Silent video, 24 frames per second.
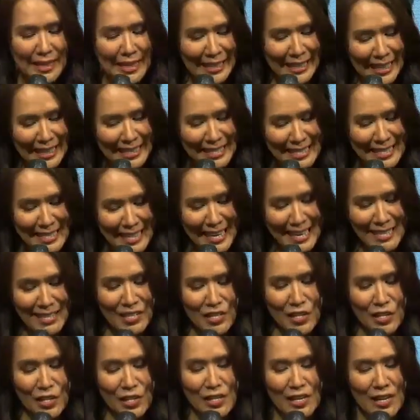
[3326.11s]
It
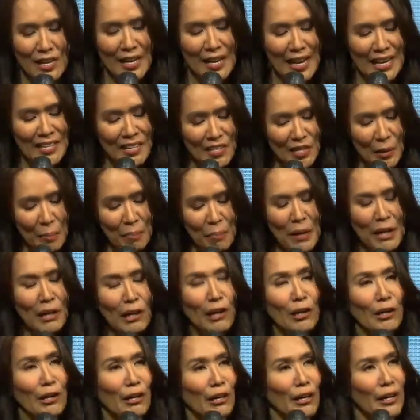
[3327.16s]
exists as the
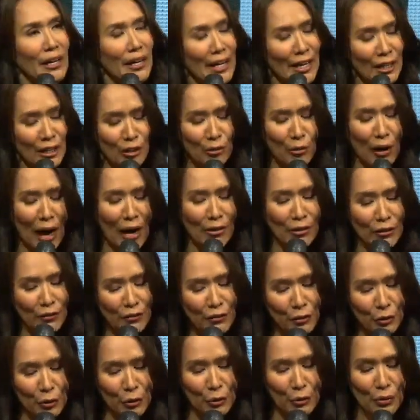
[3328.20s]
pillar and ground
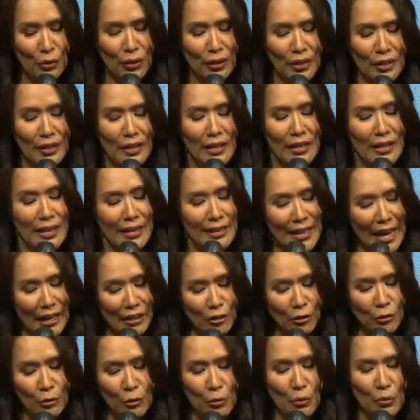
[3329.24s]
of truth, and
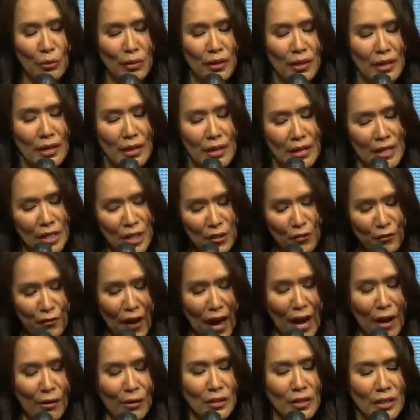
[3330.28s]
that truth is
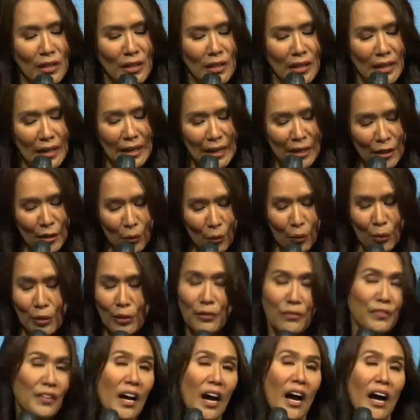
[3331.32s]
found in the
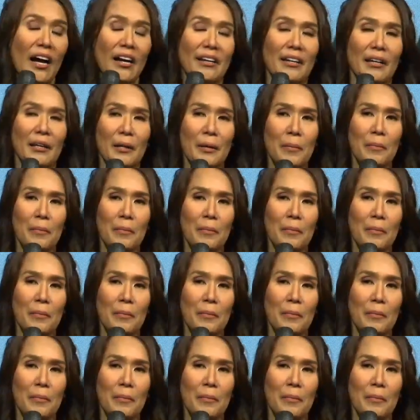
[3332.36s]
Word of God.